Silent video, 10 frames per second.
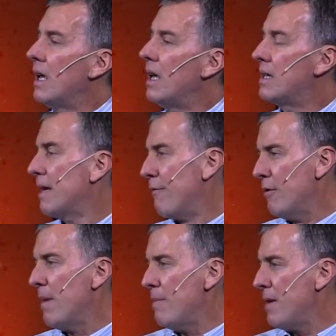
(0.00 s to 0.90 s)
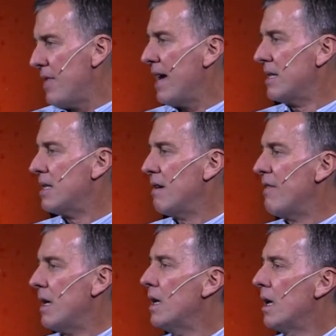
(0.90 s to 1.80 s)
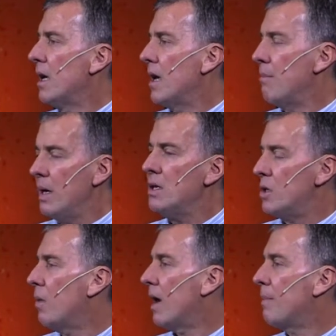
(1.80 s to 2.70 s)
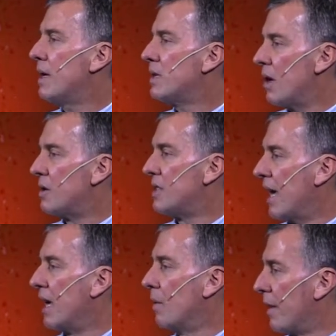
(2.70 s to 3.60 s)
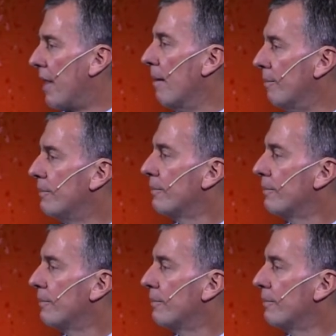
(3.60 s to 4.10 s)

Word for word: except for maybe Thanksgiving, it means you want to be associated with them.